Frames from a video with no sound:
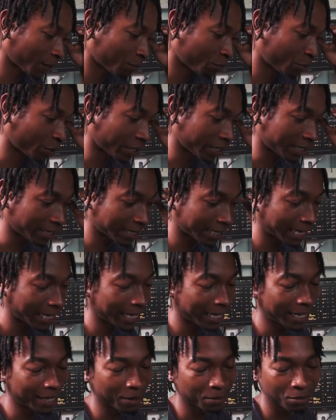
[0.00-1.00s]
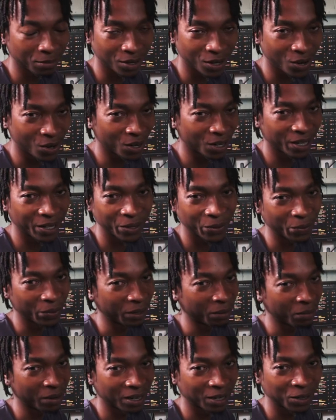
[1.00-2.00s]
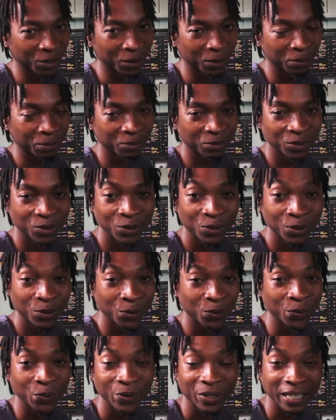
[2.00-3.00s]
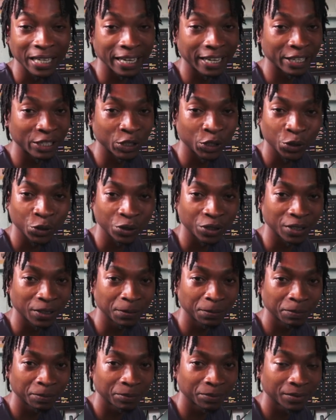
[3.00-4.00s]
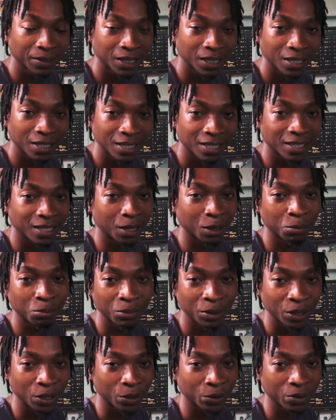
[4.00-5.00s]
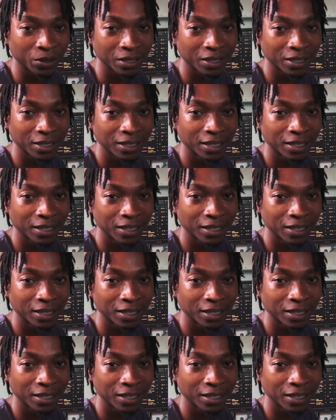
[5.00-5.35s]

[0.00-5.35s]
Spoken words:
Price came all the way back up to the entry, stopped me out